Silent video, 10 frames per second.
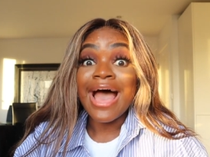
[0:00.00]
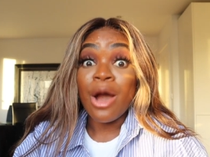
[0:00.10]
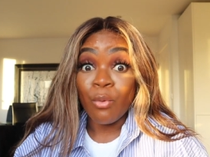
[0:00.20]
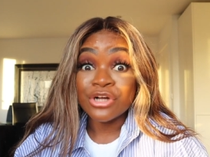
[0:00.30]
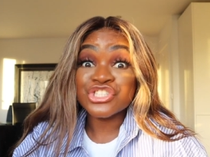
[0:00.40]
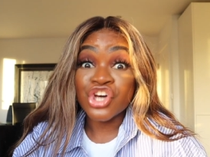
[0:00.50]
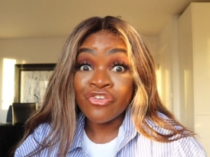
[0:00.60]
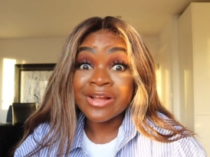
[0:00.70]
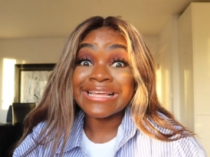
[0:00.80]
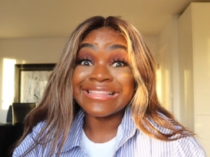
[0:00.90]
and what's
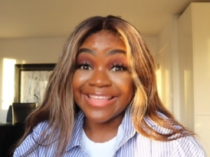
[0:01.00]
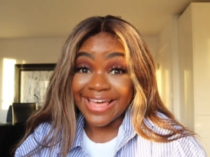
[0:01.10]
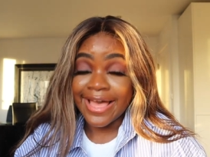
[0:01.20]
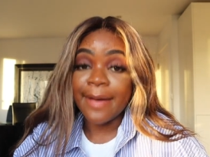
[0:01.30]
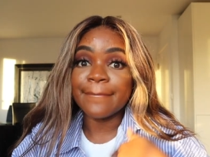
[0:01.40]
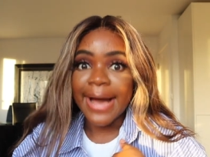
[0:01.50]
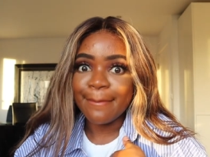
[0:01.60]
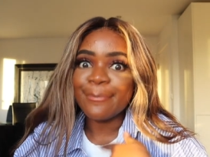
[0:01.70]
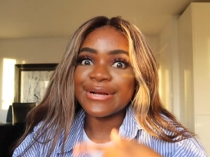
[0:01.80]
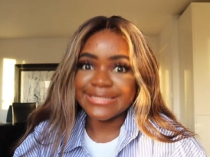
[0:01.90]
currently there, and my
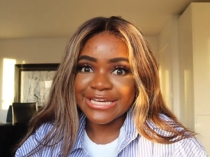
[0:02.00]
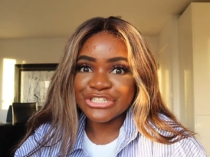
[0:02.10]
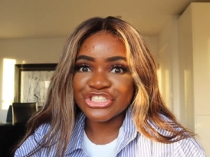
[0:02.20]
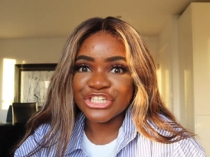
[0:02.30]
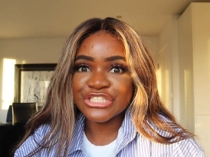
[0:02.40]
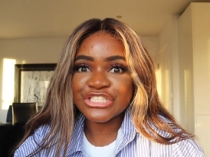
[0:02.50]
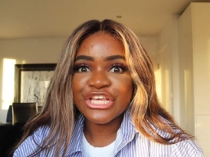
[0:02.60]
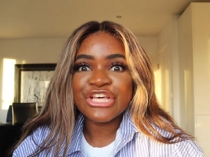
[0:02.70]
predictions.